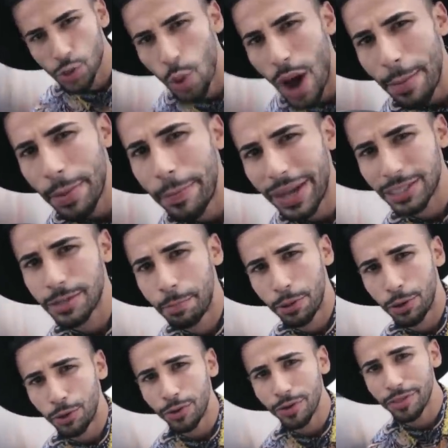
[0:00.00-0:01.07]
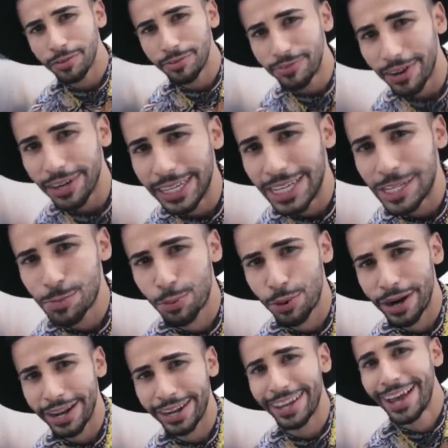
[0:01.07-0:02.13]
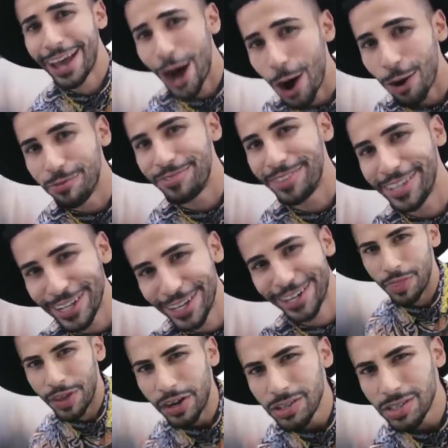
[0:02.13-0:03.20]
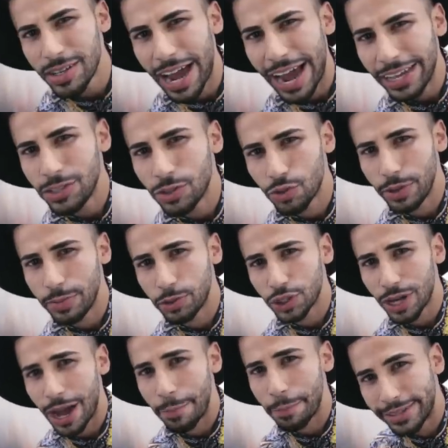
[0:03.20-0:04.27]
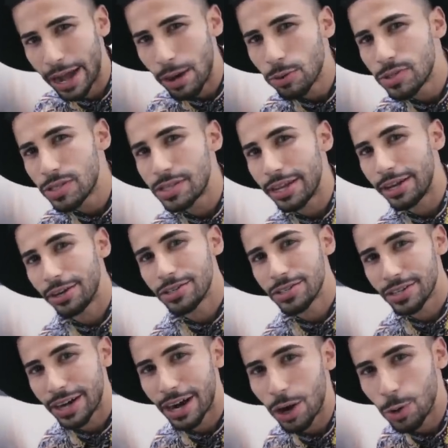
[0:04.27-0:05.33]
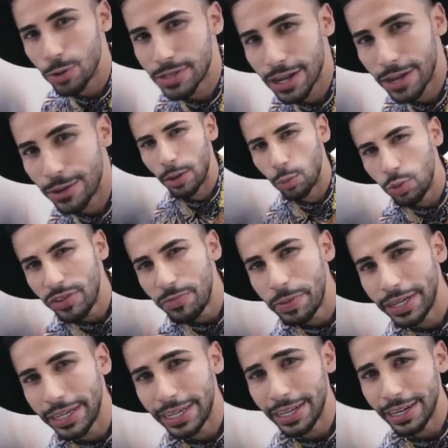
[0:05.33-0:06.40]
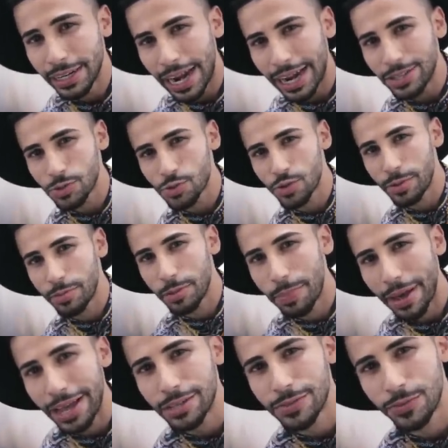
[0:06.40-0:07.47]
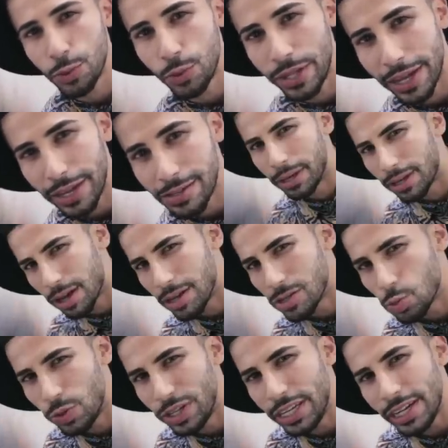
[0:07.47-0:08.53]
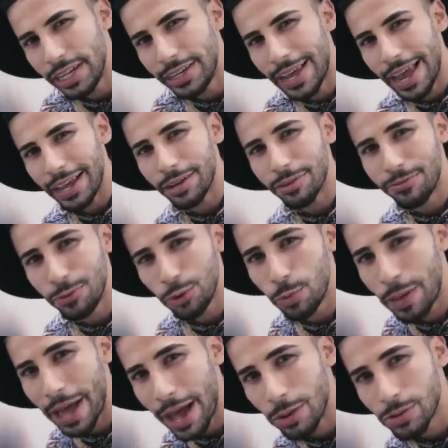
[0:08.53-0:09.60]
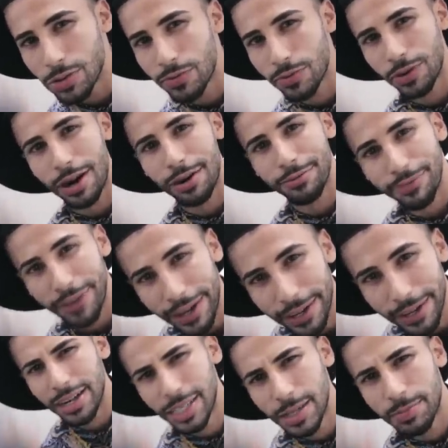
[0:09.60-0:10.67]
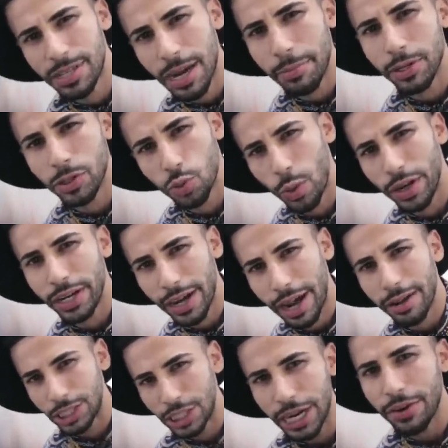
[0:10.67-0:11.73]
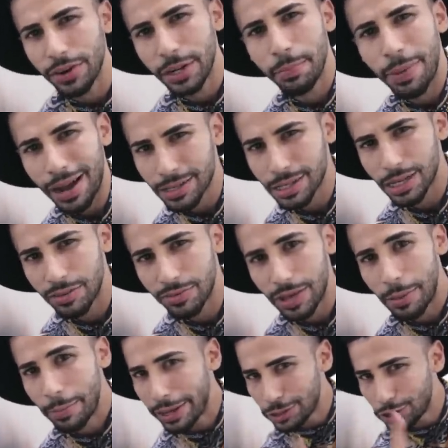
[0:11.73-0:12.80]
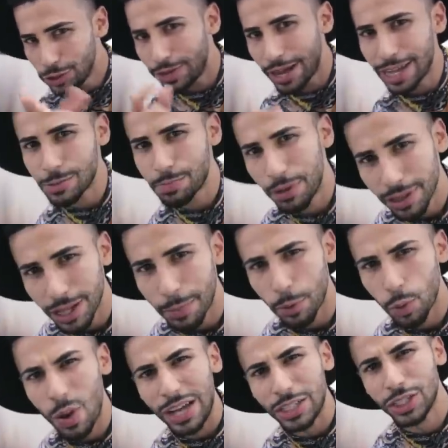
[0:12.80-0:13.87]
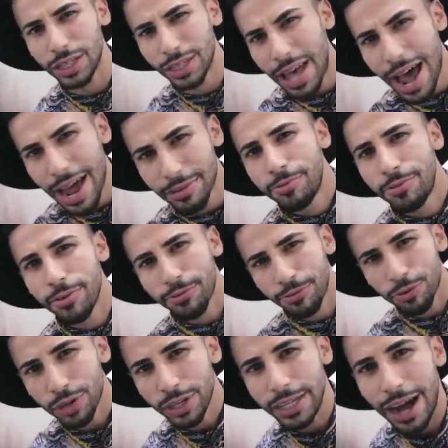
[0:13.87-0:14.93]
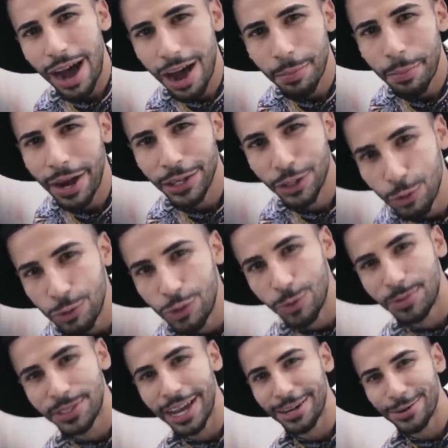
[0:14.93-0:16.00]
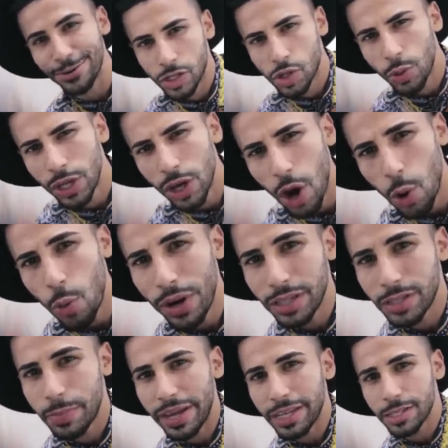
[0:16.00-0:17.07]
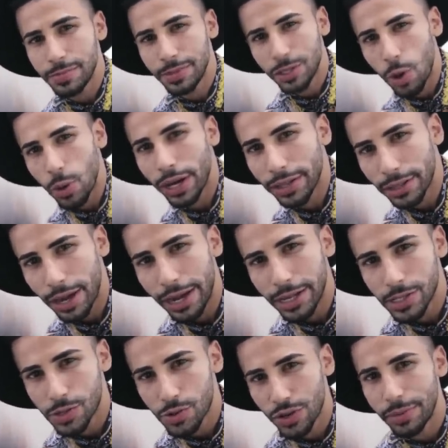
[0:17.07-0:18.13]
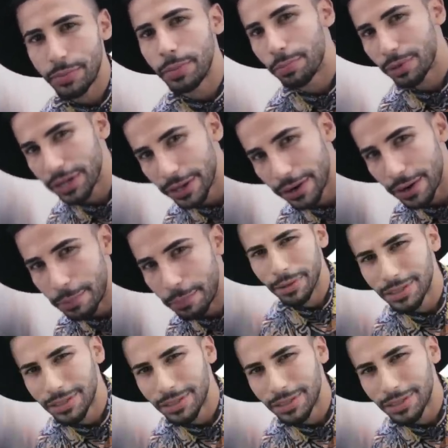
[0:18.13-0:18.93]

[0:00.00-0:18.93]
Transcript: So I'm about to pull the funniest prank of the year. There's an ice cream shop downstairs in our hotel, and we've been eating ice cream the past few days because we need to gain a few pounds for our fight on September 29th, charity boxing event. Make sure you guys pull up or watch it live for free on my YouTube channel. So he always makes me go get the ice cream and bring it up.